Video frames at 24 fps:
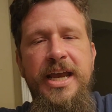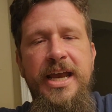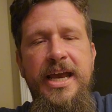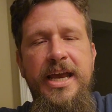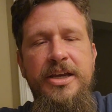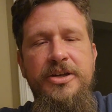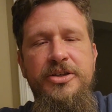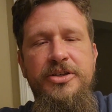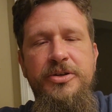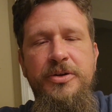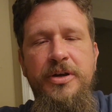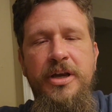
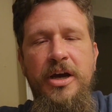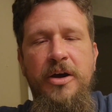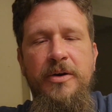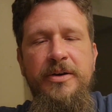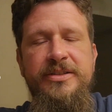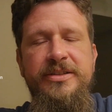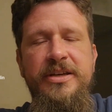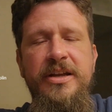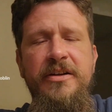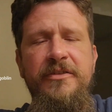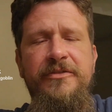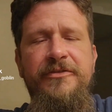as you go.
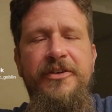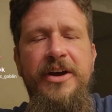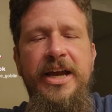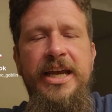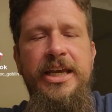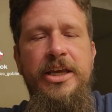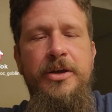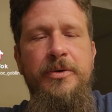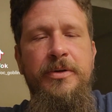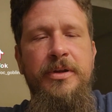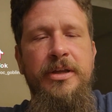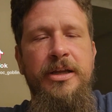It's going to
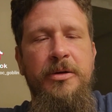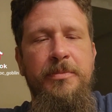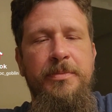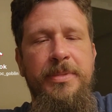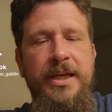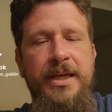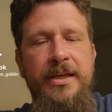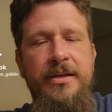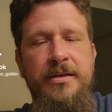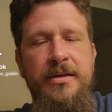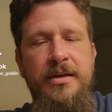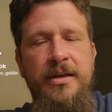fight you a little
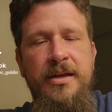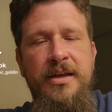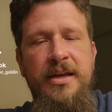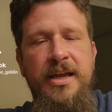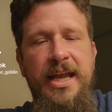bit.